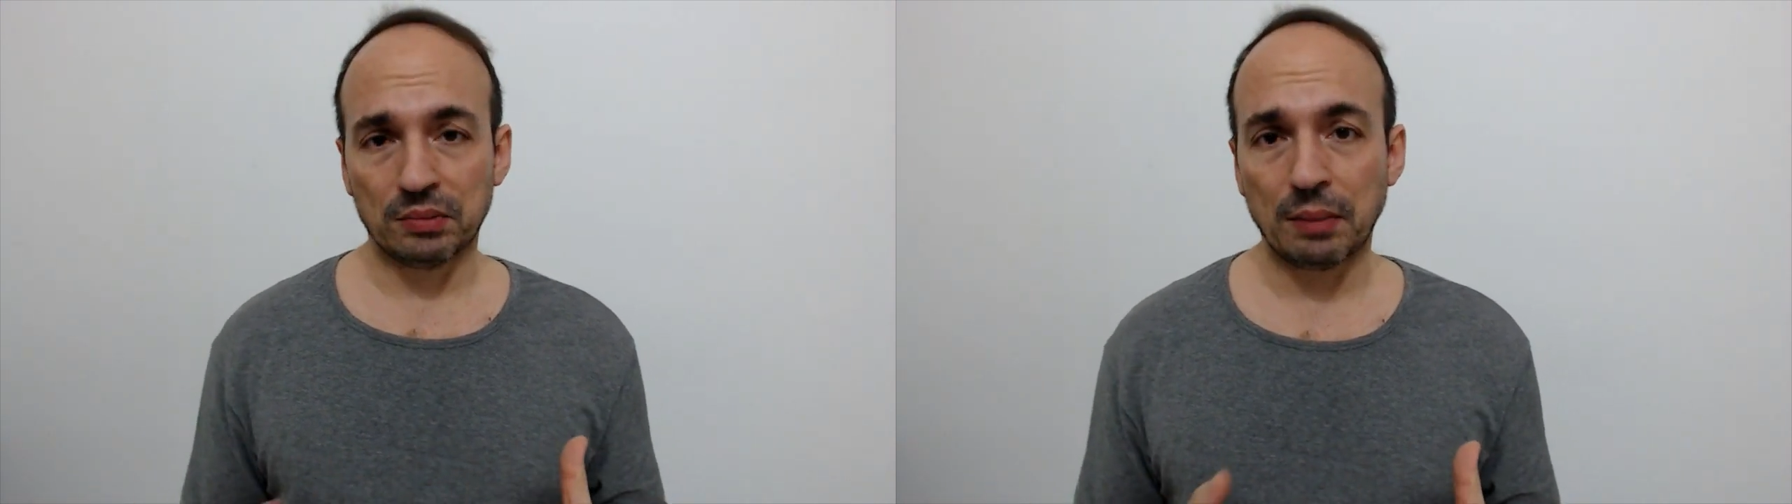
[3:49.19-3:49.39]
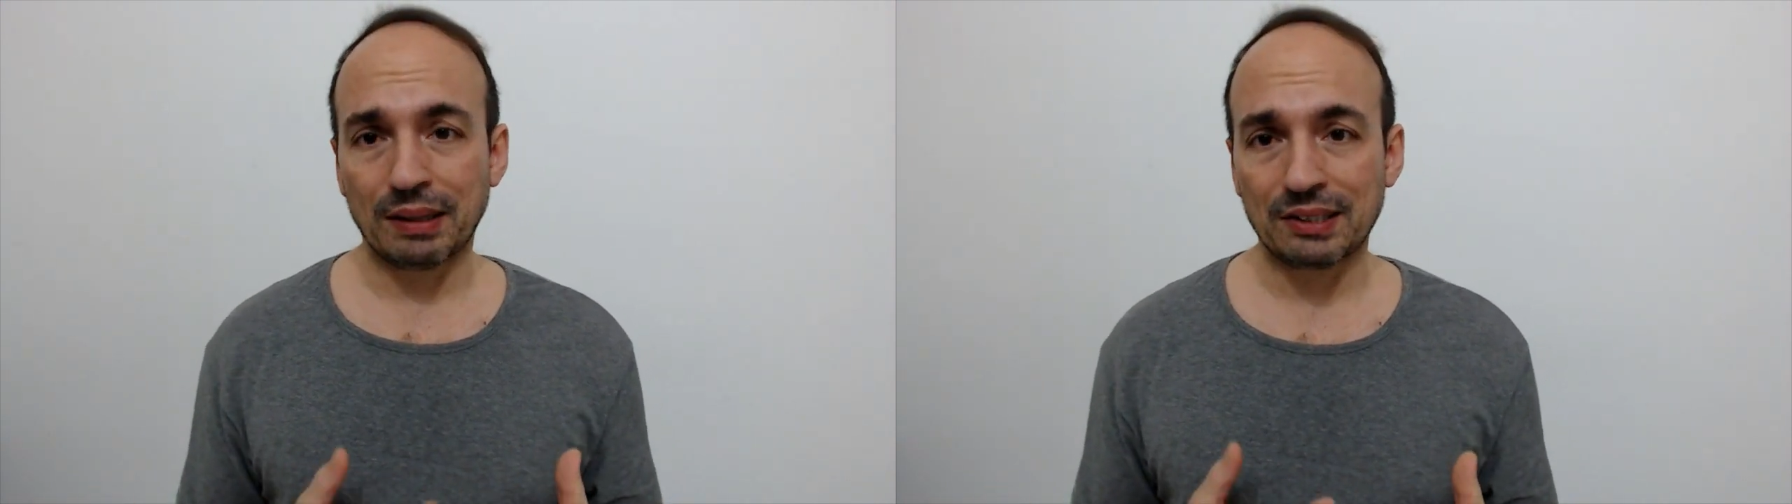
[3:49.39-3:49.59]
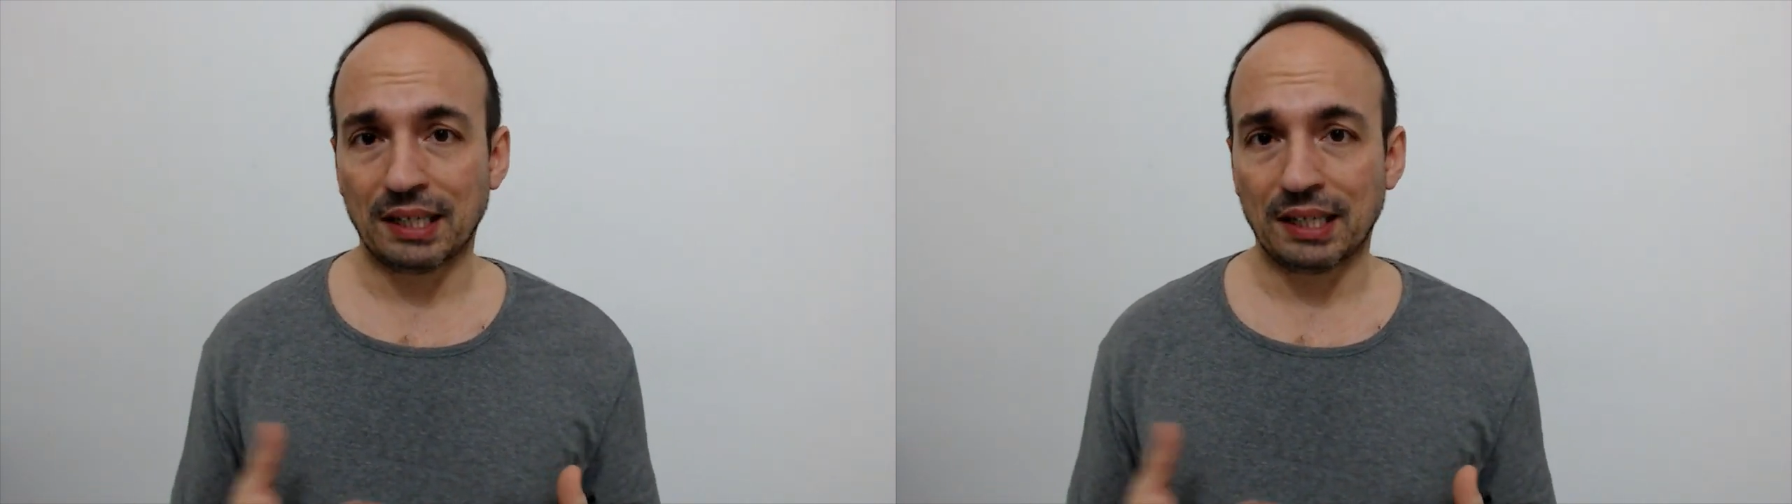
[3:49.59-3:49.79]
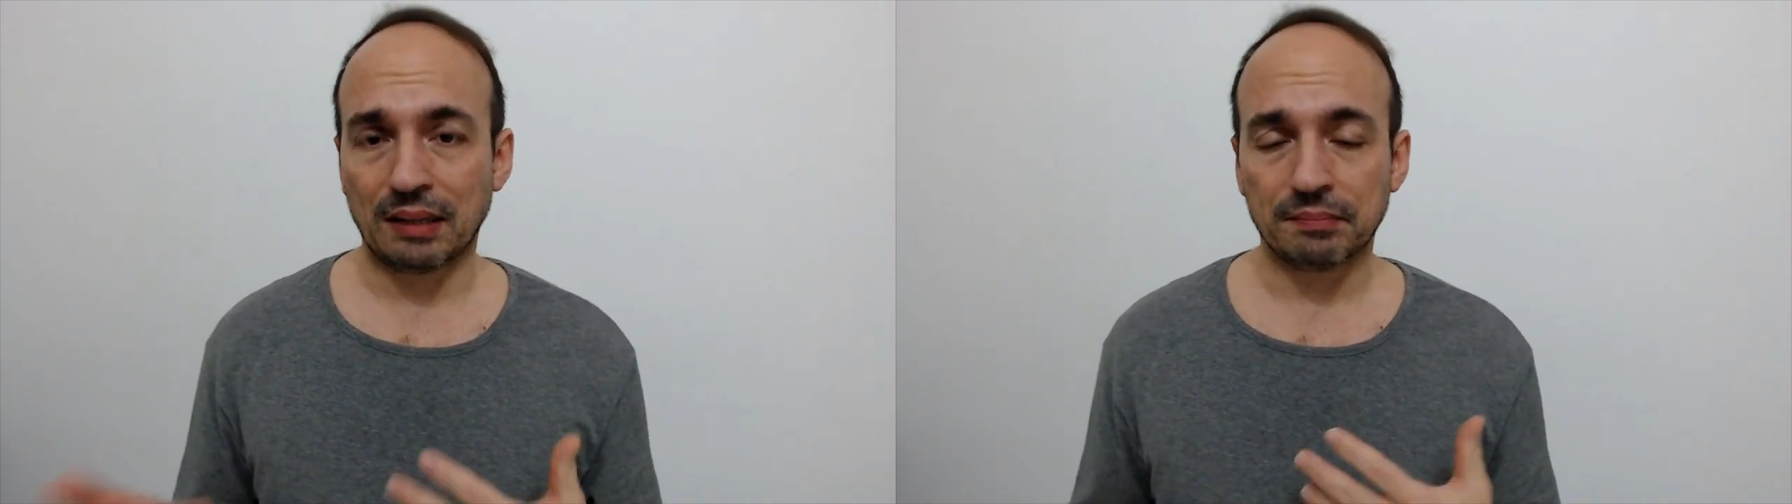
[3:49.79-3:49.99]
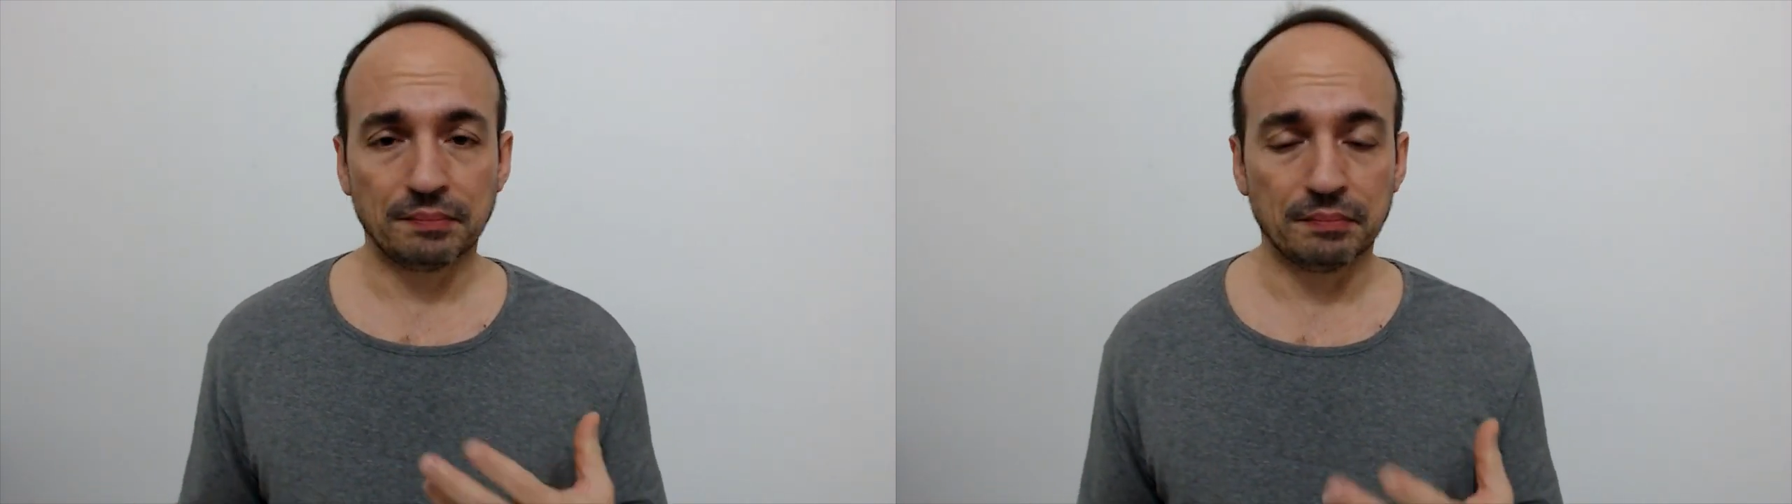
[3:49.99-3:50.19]
passata,
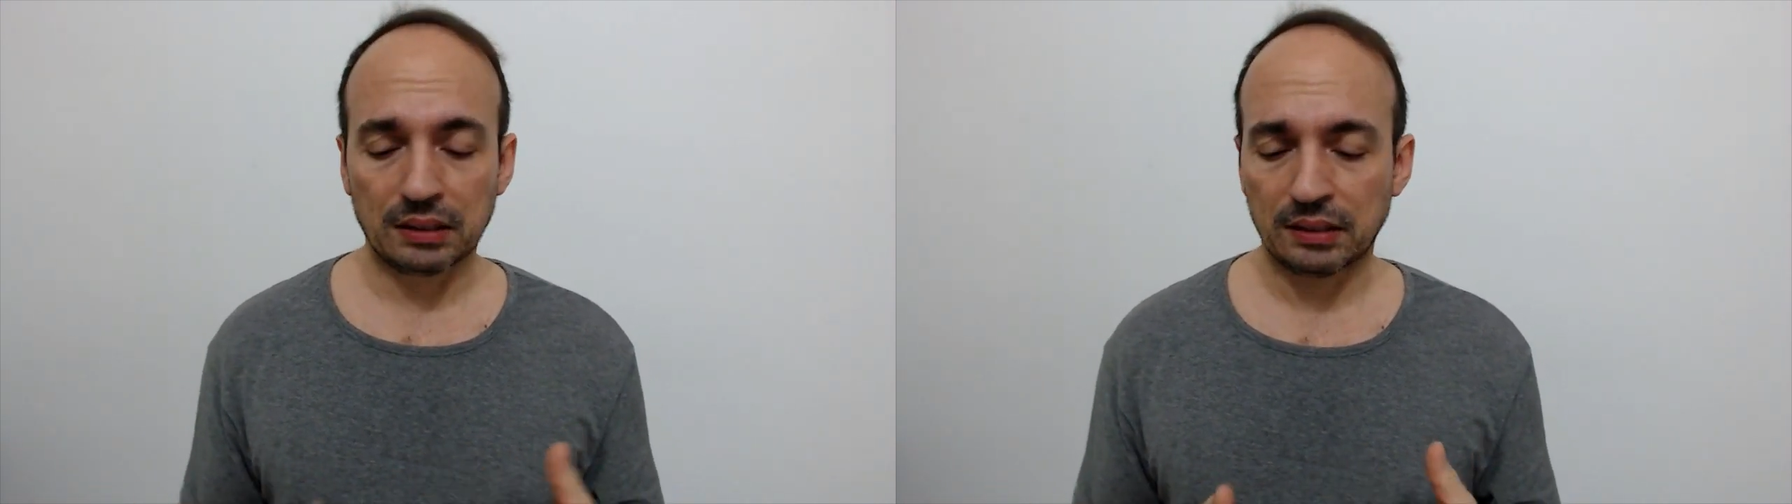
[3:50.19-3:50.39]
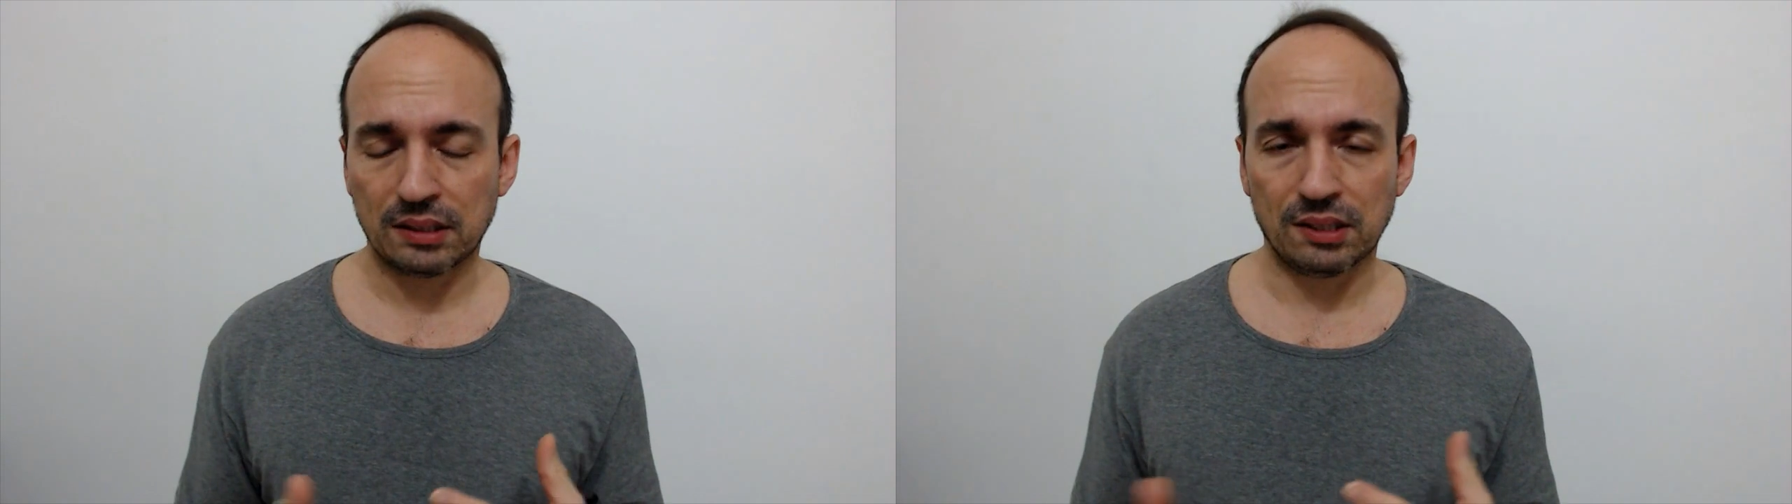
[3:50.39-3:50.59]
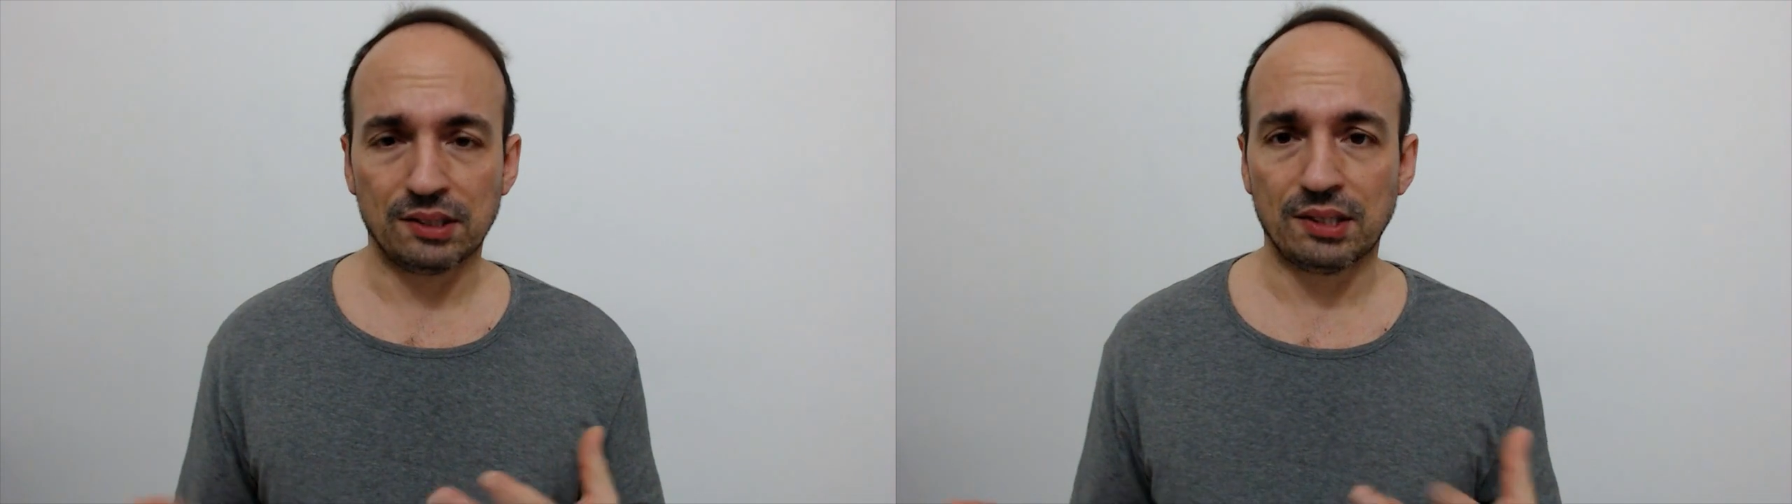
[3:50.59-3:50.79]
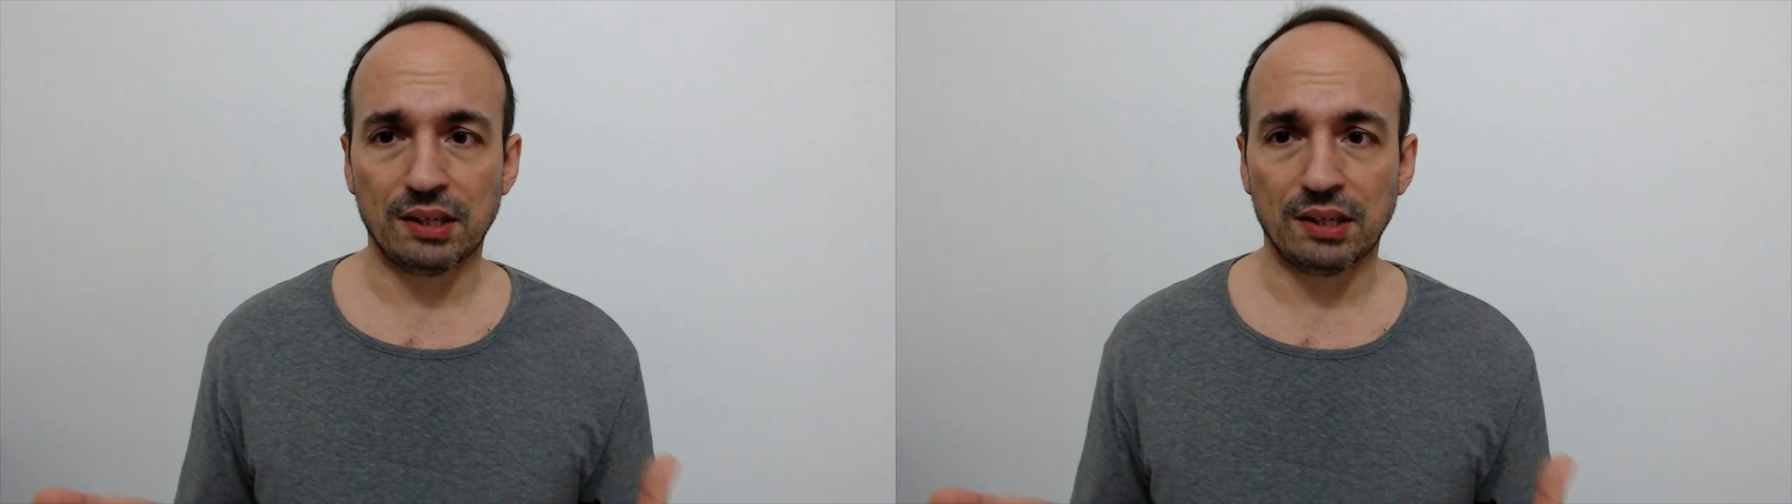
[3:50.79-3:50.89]
but that is